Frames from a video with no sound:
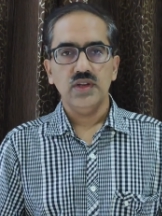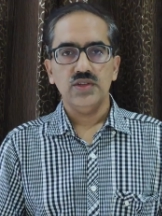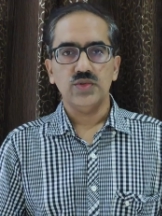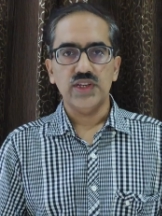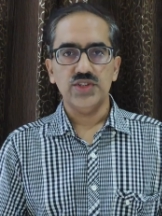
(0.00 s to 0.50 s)

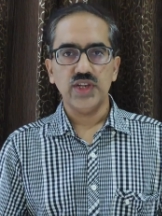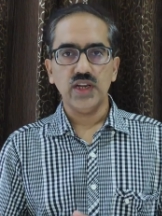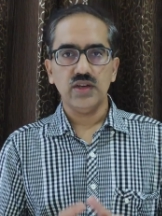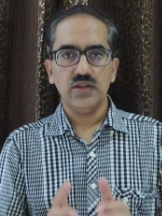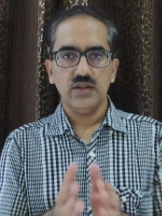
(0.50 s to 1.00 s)
So I
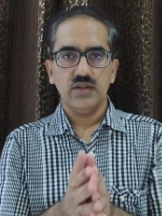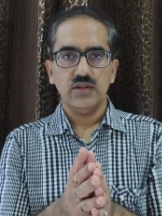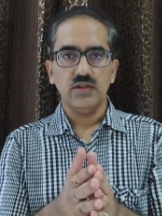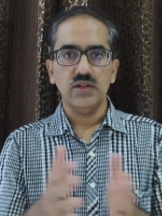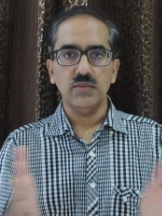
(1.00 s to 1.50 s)
check
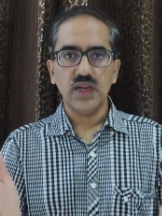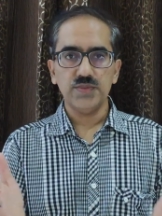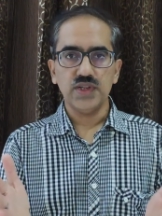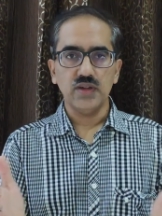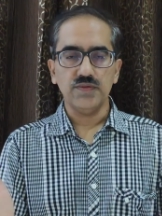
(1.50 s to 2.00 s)
on the
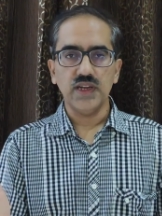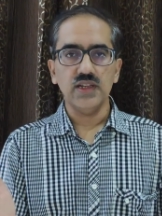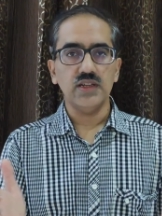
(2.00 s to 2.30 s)
maps and I find